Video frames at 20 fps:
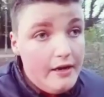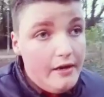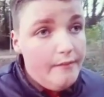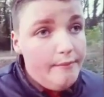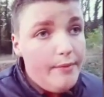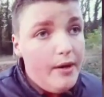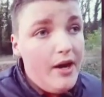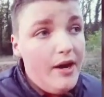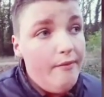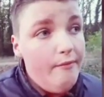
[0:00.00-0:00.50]

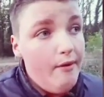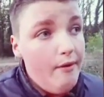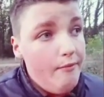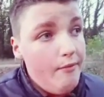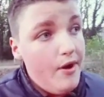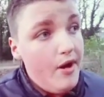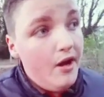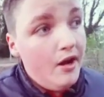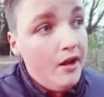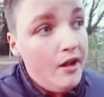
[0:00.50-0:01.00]
didn't buy
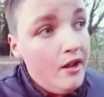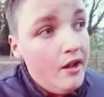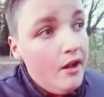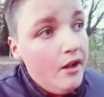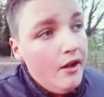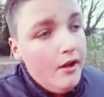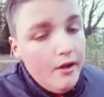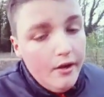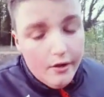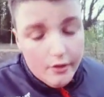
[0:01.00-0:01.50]
one when I
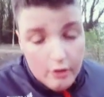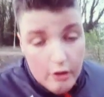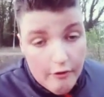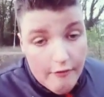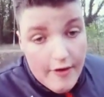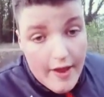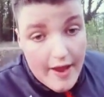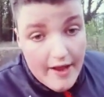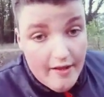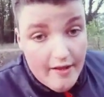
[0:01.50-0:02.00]

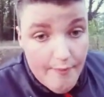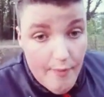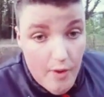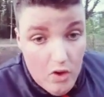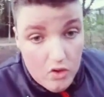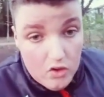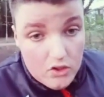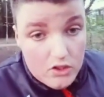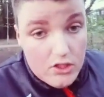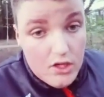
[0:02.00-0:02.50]
got the
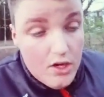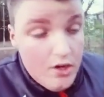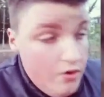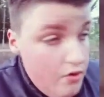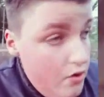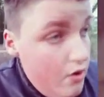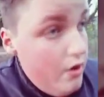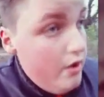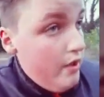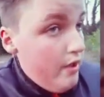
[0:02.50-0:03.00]
Xbox
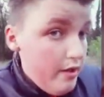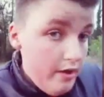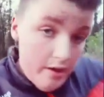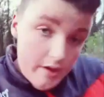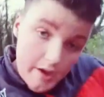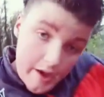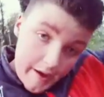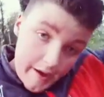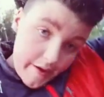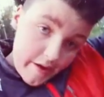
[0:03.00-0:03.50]
so
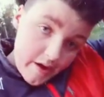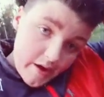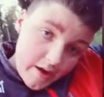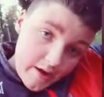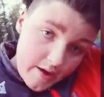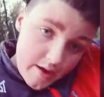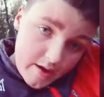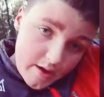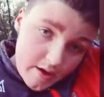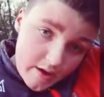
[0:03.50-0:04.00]
yeah
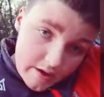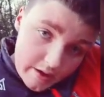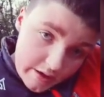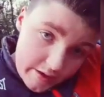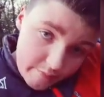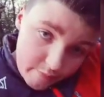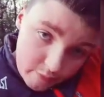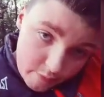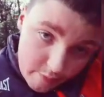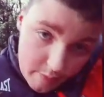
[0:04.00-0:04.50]

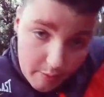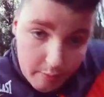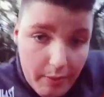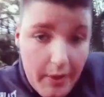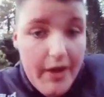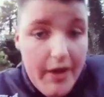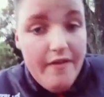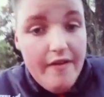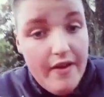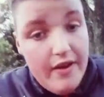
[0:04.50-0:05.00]
I'm on my
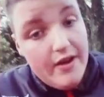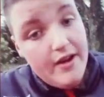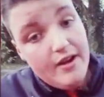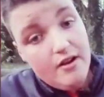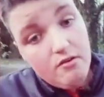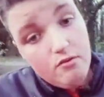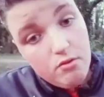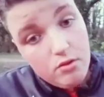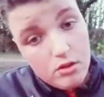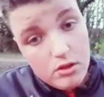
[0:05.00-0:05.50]
way there
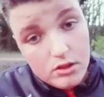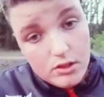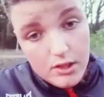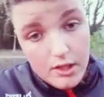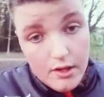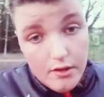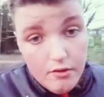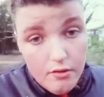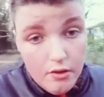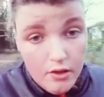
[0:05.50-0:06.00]
now
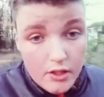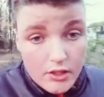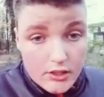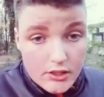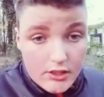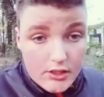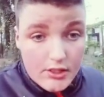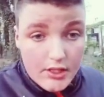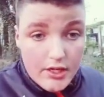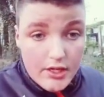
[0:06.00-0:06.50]
so
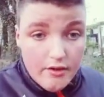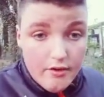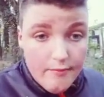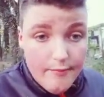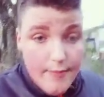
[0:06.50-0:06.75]
see